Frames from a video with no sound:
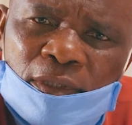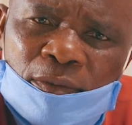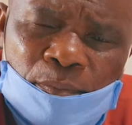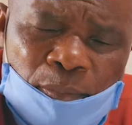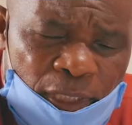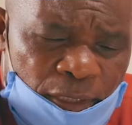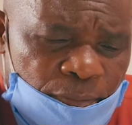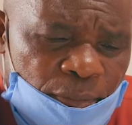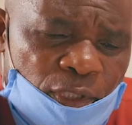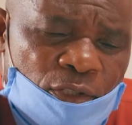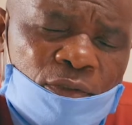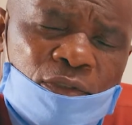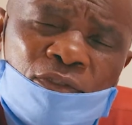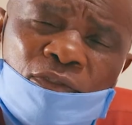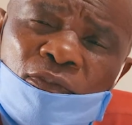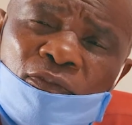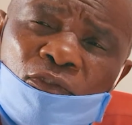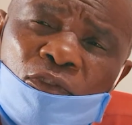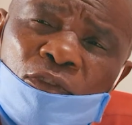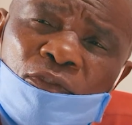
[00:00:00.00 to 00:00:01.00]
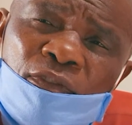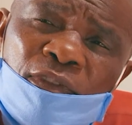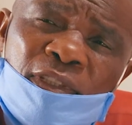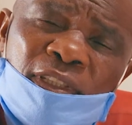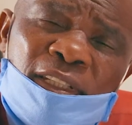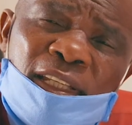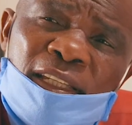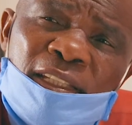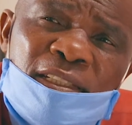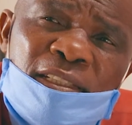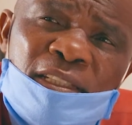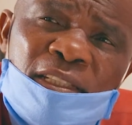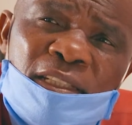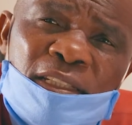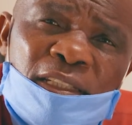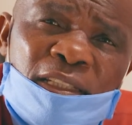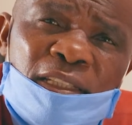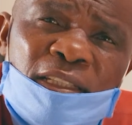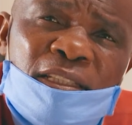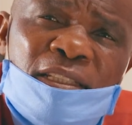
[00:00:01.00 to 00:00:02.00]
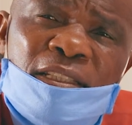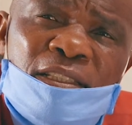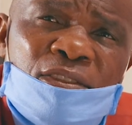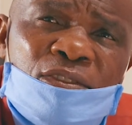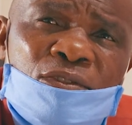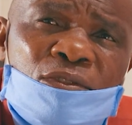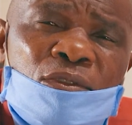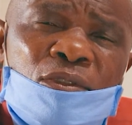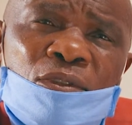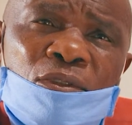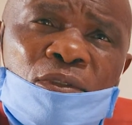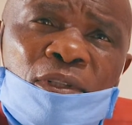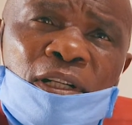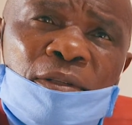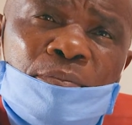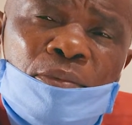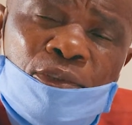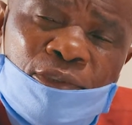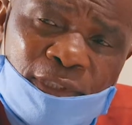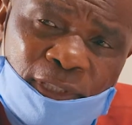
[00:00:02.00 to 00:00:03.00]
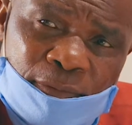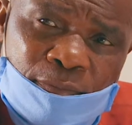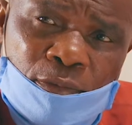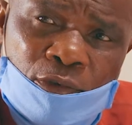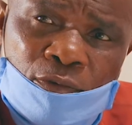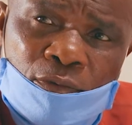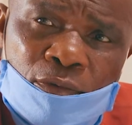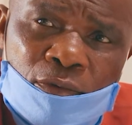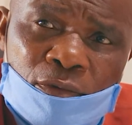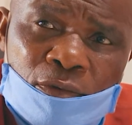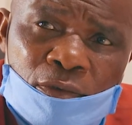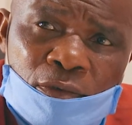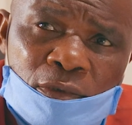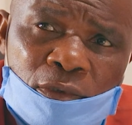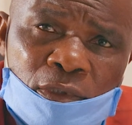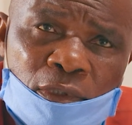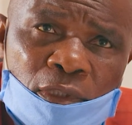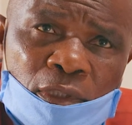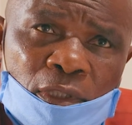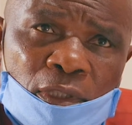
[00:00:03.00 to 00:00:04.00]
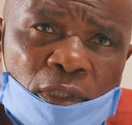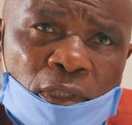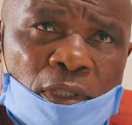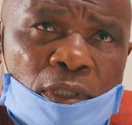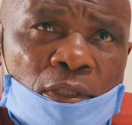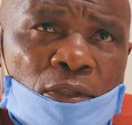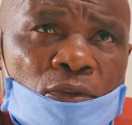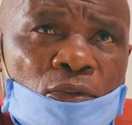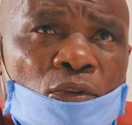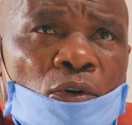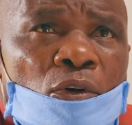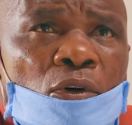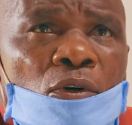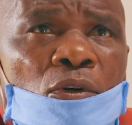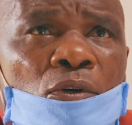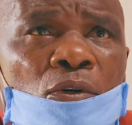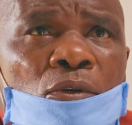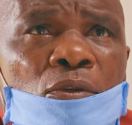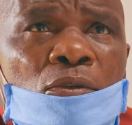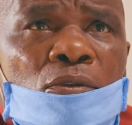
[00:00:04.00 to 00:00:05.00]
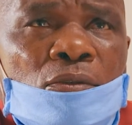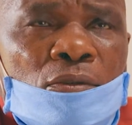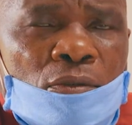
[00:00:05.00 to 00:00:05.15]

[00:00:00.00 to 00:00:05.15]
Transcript: but because of COVID-19, it is no longer possible. Though